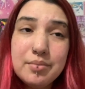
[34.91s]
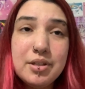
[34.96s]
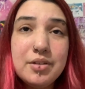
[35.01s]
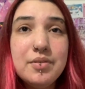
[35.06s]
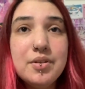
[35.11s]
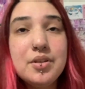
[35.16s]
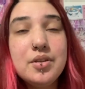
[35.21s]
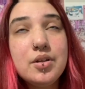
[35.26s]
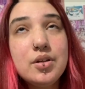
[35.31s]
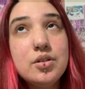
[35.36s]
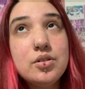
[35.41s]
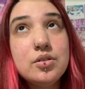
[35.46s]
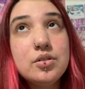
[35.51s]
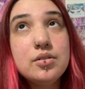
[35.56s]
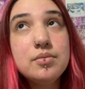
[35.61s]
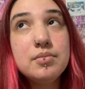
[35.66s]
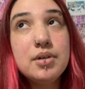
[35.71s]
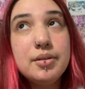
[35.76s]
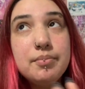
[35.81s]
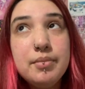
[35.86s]
even though
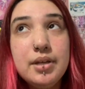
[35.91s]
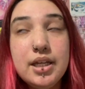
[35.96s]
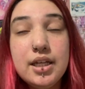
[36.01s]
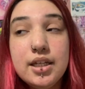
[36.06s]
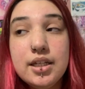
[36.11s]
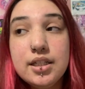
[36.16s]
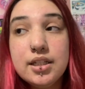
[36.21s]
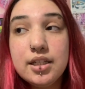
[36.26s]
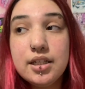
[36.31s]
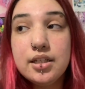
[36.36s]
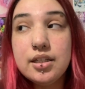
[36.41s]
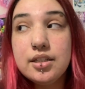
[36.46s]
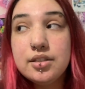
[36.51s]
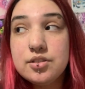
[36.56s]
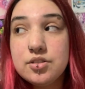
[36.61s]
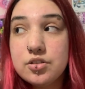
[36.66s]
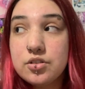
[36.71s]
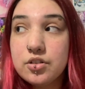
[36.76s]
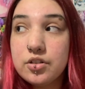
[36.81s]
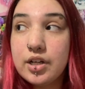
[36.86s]
my Maid
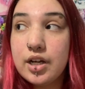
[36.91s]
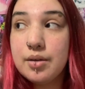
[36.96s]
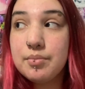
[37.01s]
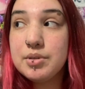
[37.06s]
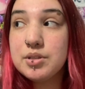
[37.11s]
Instagram